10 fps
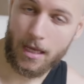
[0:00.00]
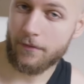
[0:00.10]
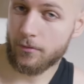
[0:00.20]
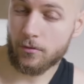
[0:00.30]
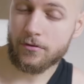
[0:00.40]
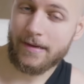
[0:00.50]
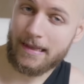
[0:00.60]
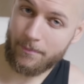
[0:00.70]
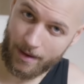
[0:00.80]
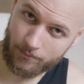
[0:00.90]
If you want to
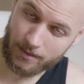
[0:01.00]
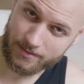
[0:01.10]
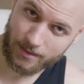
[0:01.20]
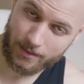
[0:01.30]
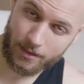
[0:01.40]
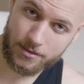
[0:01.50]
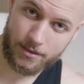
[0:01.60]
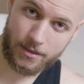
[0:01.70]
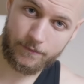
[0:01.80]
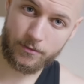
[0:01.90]
get parallettes that
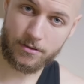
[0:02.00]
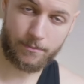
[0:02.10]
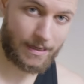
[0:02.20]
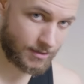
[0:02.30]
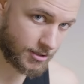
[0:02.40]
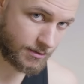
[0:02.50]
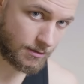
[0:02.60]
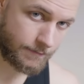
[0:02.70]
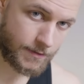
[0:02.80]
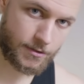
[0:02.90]
actually give you some
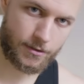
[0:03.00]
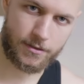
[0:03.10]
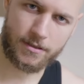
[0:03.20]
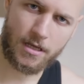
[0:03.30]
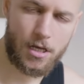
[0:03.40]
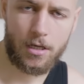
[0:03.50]
additional features,